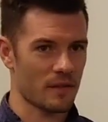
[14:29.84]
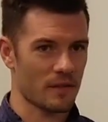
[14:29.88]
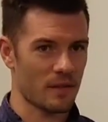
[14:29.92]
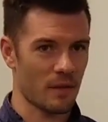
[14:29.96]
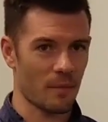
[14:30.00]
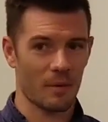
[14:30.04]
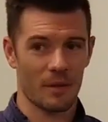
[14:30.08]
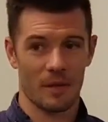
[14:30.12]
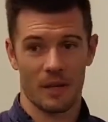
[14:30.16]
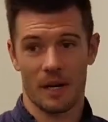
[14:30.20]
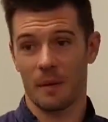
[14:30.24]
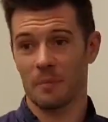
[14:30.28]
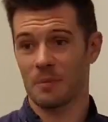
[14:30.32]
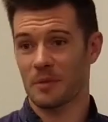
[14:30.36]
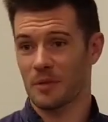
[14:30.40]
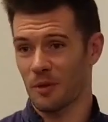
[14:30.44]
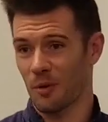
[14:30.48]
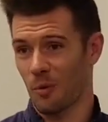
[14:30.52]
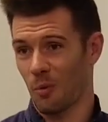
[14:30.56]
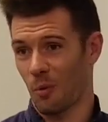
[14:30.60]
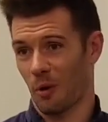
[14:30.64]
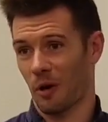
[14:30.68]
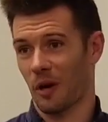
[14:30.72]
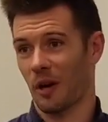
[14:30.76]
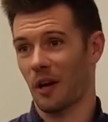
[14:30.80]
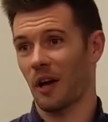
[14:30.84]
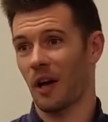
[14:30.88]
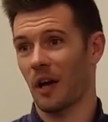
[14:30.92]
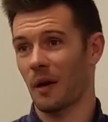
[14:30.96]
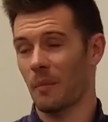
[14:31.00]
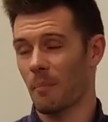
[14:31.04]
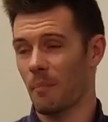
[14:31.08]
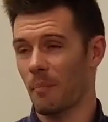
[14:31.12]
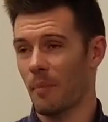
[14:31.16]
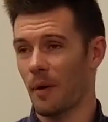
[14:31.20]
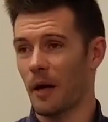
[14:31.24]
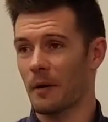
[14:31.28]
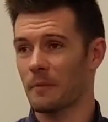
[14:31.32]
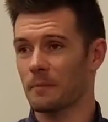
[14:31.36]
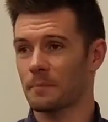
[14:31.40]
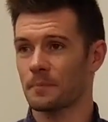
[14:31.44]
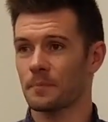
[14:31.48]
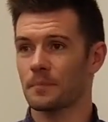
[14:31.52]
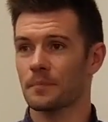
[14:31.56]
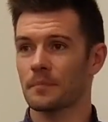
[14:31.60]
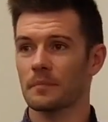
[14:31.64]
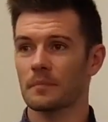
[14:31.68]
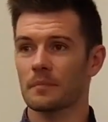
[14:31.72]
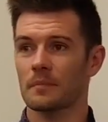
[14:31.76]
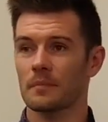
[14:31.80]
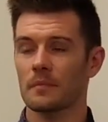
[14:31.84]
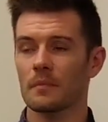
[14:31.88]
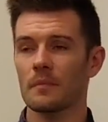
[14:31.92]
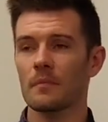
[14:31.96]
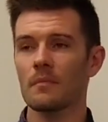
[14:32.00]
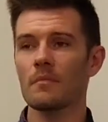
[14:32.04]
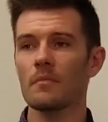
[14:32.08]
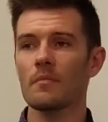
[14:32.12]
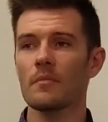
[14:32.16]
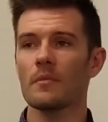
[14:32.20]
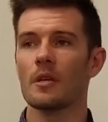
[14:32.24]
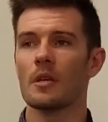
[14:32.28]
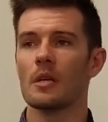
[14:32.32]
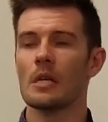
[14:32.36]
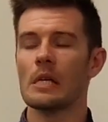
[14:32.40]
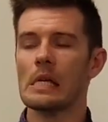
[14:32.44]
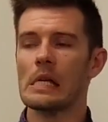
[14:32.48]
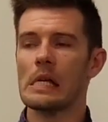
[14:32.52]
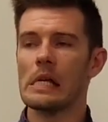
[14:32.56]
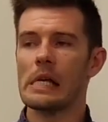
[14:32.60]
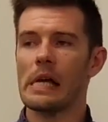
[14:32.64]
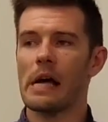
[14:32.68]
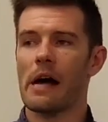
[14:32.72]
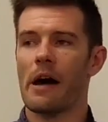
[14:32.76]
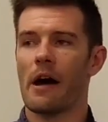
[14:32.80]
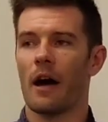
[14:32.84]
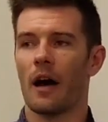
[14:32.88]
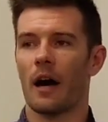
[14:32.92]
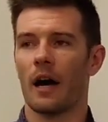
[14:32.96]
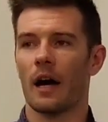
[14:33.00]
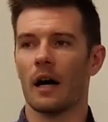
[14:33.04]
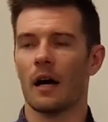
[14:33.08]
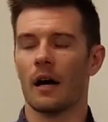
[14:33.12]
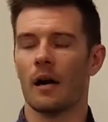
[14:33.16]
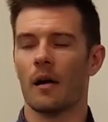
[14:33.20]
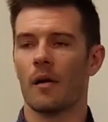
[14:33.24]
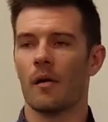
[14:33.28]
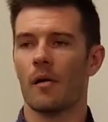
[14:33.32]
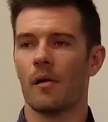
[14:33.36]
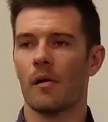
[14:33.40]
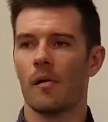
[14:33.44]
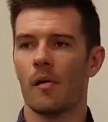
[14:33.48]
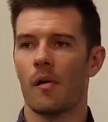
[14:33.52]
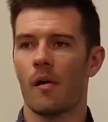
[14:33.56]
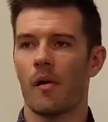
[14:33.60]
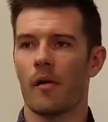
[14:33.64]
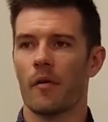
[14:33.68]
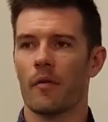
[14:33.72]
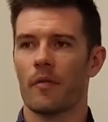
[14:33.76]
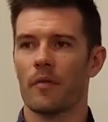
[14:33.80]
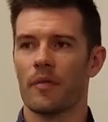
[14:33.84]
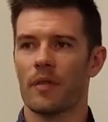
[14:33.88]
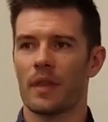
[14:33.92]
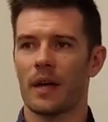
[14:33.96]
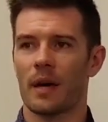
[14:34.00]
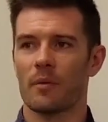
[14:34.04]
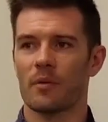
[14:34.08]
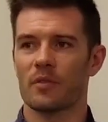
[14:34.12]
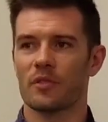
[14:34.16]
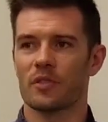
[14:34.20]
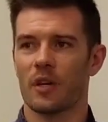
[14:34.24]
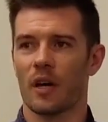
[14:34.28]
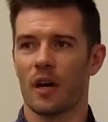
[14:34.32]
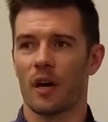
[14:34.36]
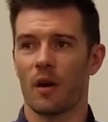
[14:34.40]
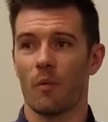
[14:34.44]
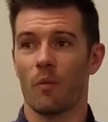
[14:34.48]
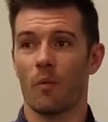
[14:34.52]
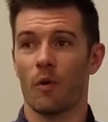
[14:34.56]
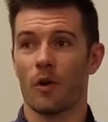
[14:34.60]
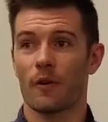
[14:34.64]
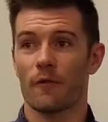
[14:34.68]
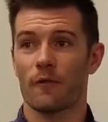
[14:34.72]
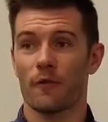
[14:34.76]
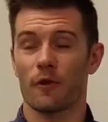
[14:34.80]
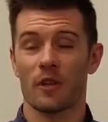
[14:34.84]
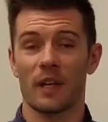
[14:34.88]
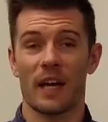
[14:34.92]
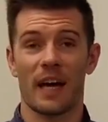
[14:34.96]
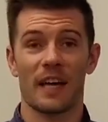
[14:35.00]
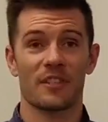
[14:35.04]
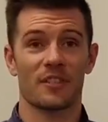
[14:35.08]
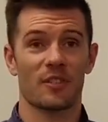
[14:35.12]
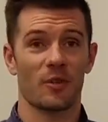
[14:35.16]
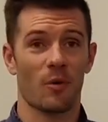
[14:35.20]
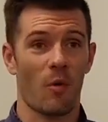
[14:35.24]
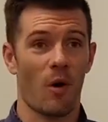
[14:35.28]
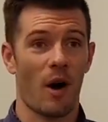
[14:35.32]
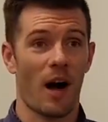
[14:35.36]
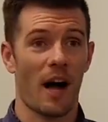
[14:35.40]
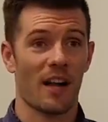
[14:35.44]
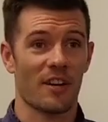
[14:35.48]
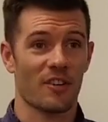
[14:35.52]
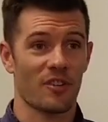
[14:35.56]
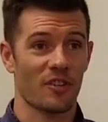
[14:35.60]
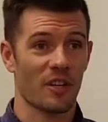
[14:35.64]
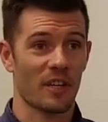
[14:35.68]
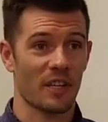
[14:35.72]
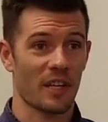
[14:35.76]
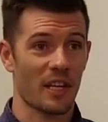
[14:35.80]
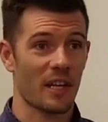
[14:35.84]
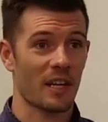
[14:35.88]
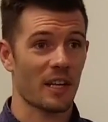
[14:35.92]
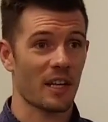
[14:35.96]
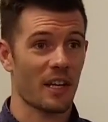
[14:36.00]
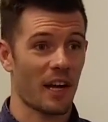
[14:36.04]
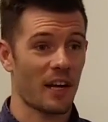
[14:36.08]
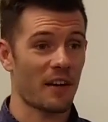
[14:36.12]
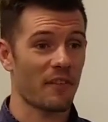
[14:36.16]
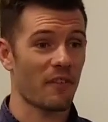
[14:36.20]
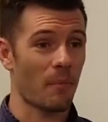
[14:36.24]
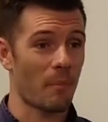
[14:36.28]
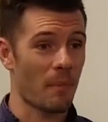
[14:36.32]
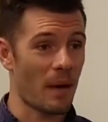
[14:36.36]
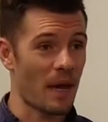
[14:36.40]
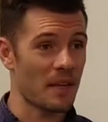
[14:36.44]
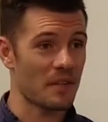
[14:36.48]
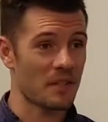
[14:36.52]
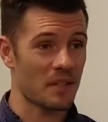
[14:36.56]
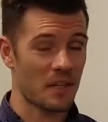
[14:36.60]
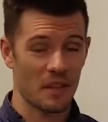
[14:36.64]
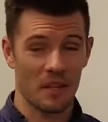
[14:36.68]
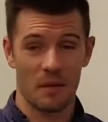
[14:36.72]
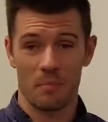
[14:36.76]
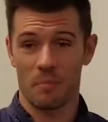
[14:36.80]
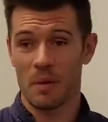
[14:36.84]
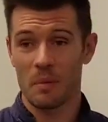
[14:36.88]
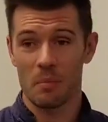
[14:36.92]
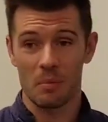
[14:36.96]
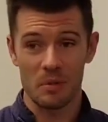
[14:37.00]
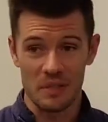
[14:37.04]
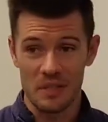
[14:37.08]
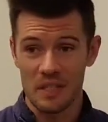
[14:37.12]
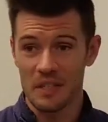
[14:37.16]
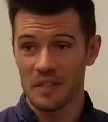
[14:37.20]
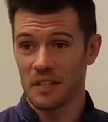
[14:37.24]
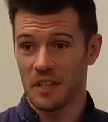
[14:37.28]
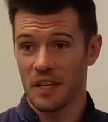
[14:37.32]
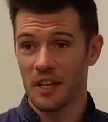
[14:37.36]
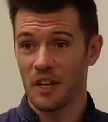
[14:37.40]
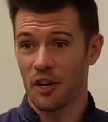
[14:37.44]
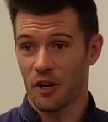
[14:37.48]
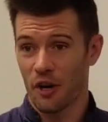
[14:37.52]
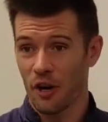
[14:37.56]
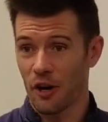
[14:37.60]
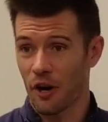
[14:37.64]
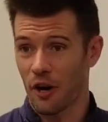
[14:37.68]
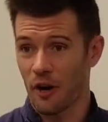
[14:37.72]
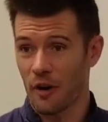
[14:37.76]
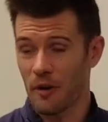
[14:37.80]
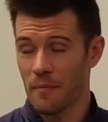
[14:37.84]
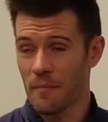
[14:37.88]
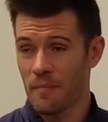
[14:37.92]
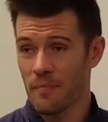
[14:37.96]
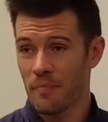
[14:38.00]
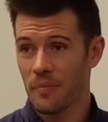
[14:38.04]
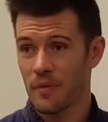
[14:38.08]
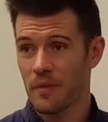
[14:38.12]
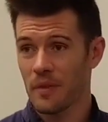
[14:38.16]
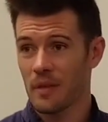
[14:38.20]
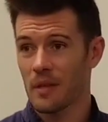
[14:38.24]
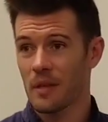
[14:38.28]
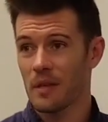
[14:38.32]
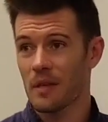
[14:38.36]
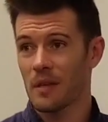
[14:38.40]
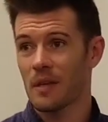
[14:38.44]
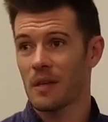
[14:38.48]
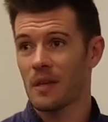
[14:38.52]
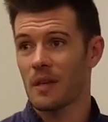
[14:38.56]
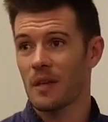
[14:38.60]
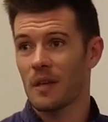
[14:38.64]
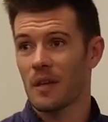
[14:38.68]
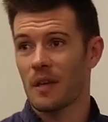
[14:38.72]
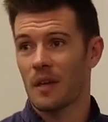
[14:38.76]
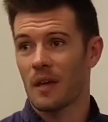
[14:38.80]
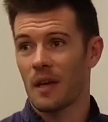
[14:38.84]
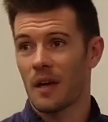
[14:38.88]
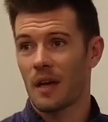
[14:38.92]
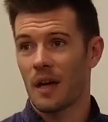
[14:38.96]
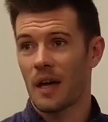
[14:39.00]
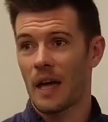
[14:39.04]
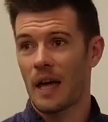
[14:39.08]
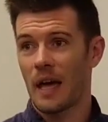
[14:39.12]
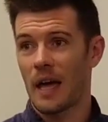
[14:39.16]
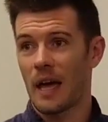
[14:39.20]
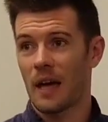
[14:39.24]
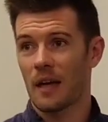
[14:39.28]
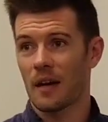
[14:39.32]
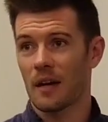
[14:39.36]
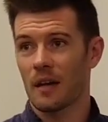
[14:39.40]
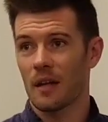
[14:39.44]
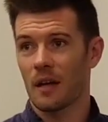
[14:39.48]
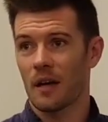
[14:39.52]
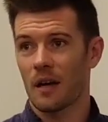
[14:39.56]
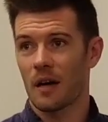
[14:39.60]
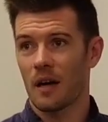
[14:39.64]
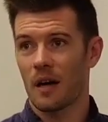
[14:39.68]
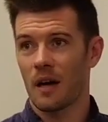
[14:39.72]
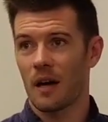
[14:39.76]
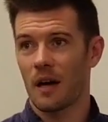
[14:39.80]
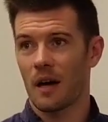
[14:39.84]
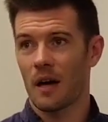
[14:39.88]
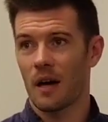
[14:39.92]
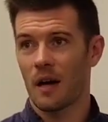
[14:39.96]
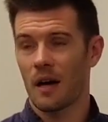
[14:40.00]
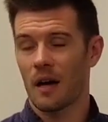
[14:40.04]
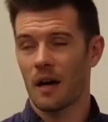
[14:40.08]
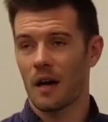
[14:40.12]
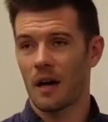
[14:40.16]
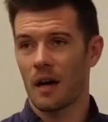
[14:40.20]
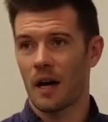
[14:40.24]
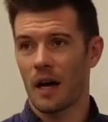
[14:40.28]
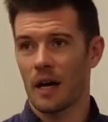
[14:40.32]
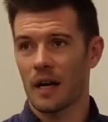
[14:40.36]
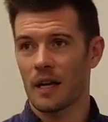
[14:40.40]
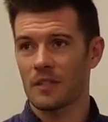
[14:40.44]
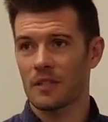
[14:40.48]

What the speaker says: that was a wonderful class to watch, and again, kind of amazing that people didn't get hurt. And I guess I'll just point out that like in that other drill, if this were happening,